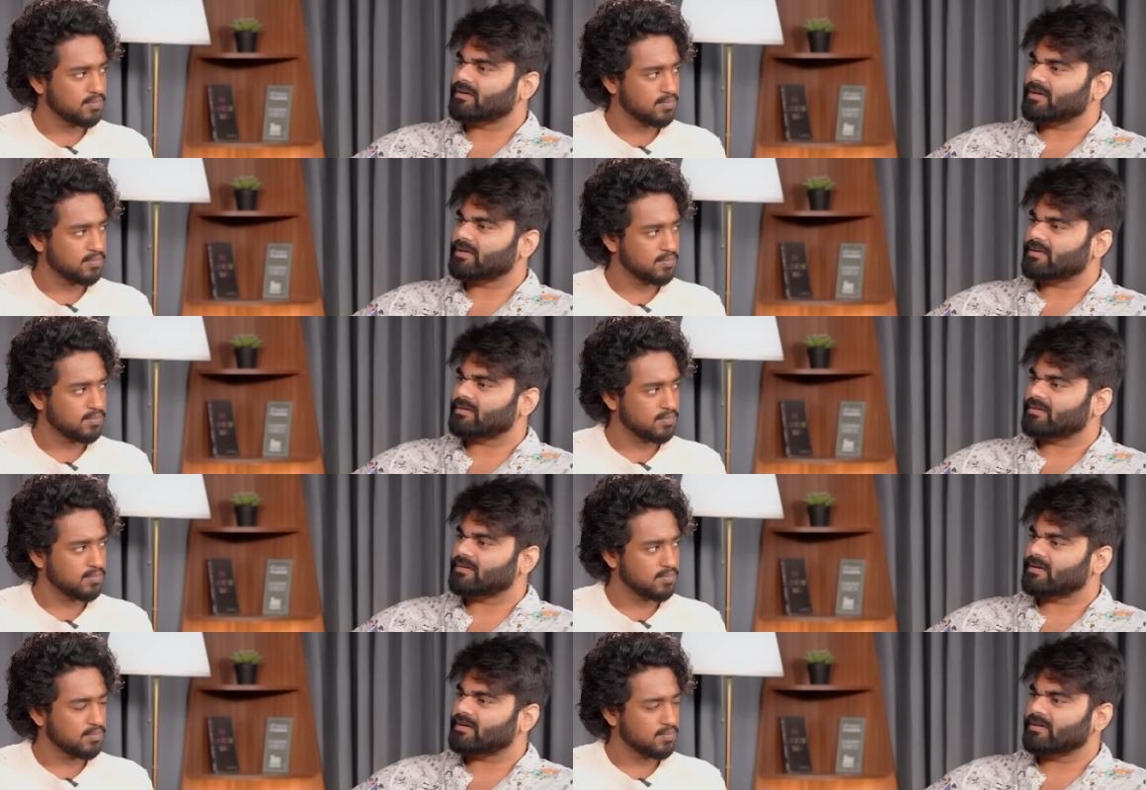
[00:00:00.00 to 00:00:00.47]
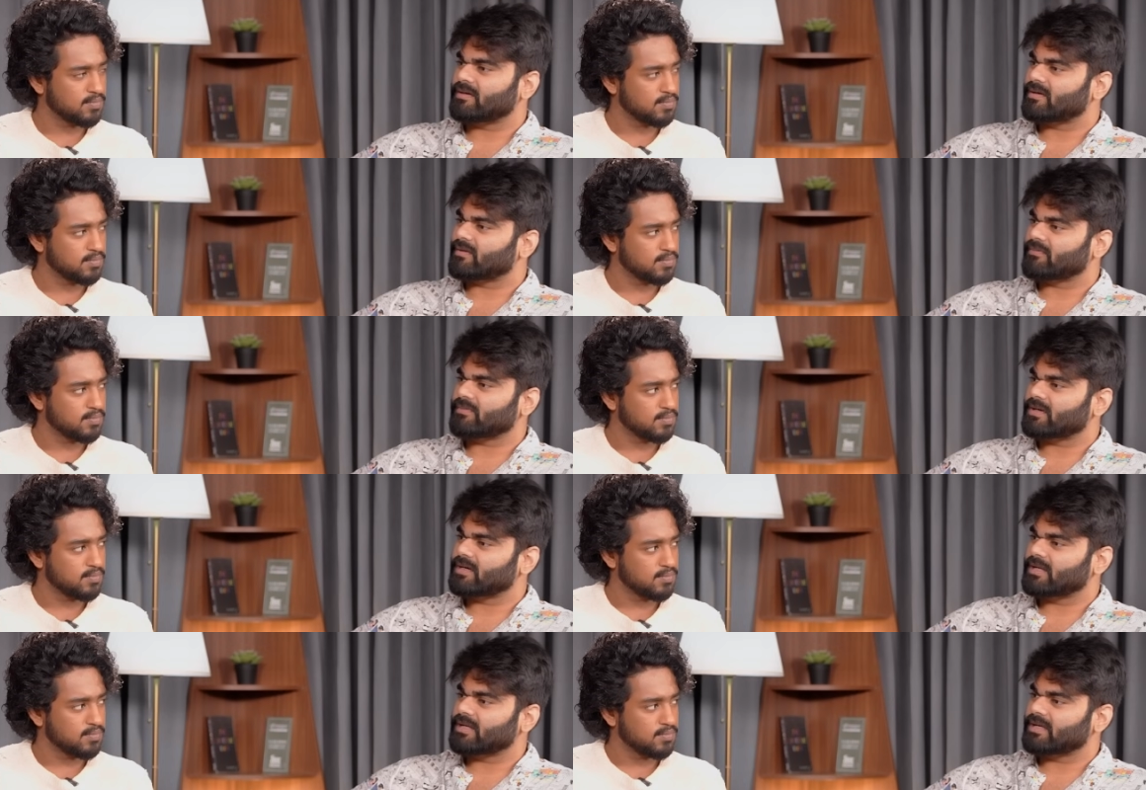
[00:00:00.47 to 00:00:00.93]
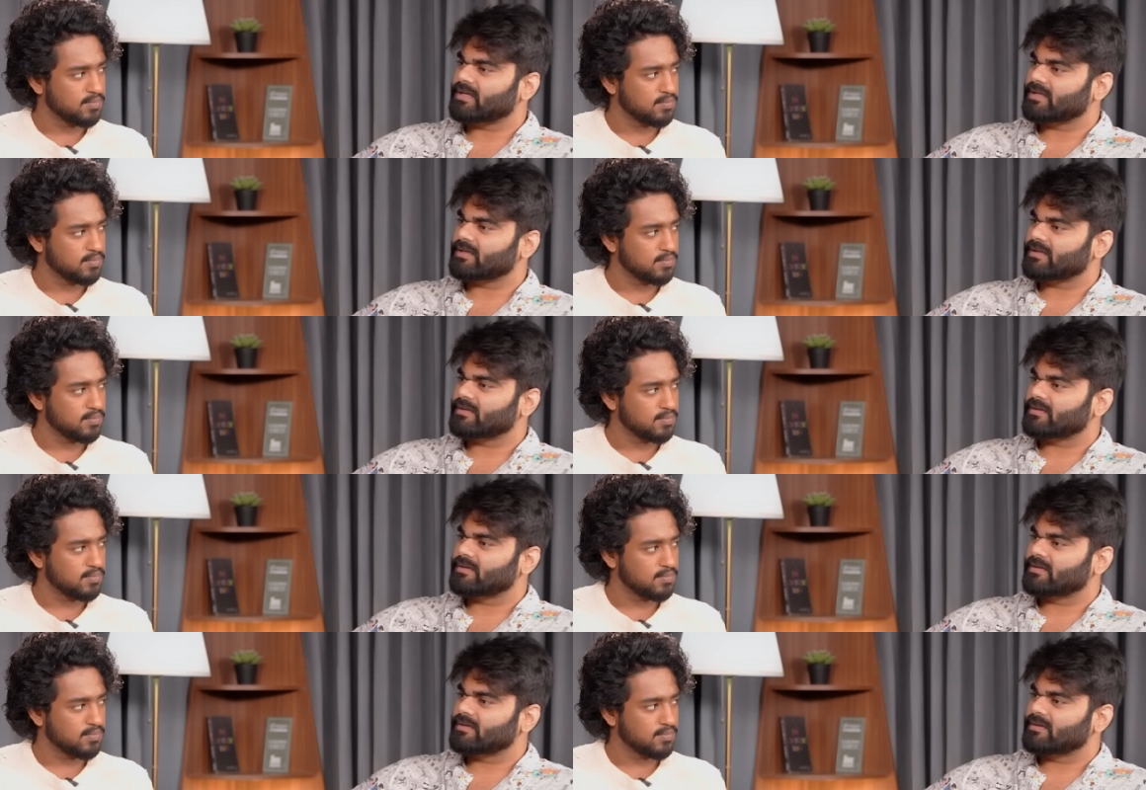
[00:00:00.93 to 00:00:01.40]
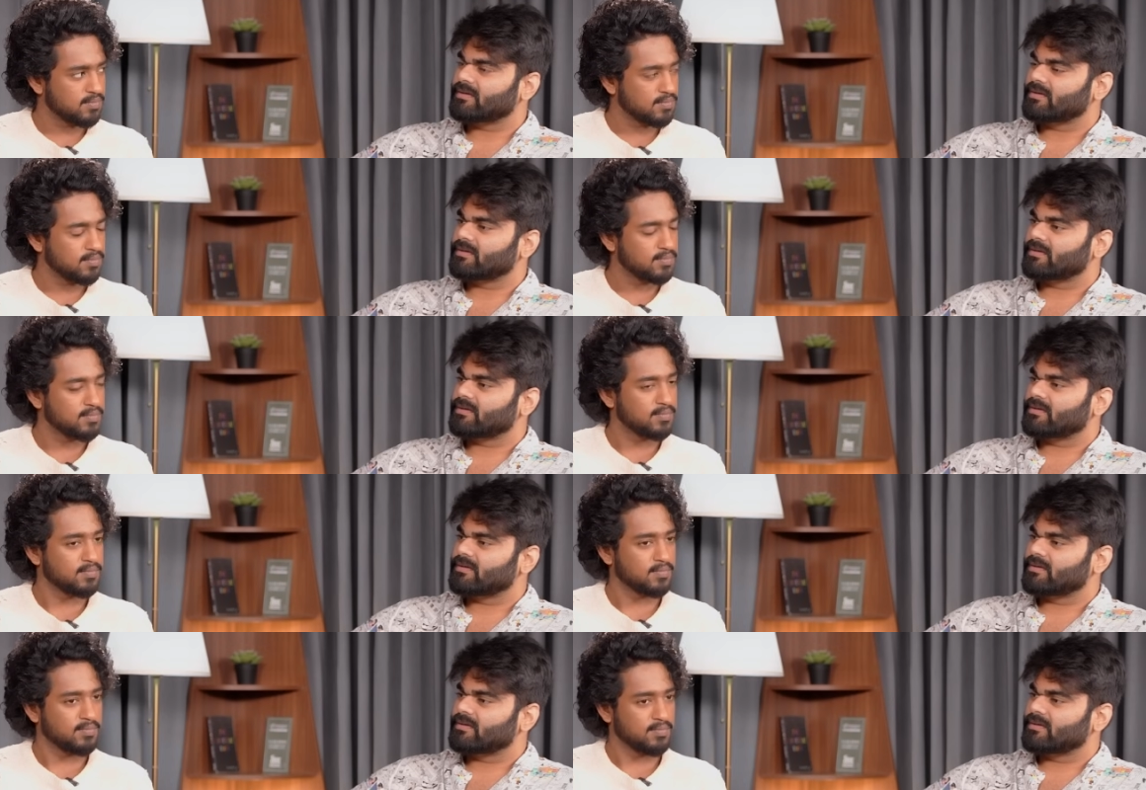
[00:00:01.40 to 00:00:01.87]
Speaker 1: I I love that guy.
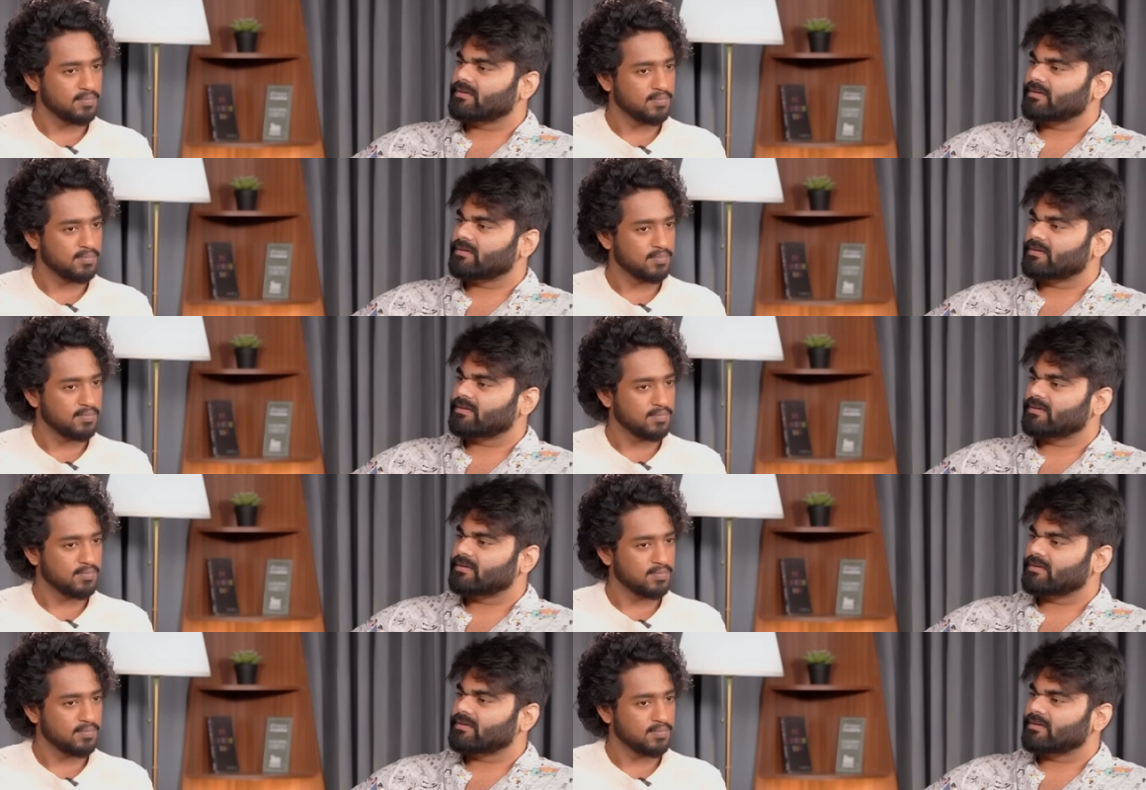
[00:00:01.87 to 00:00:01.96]
Okay,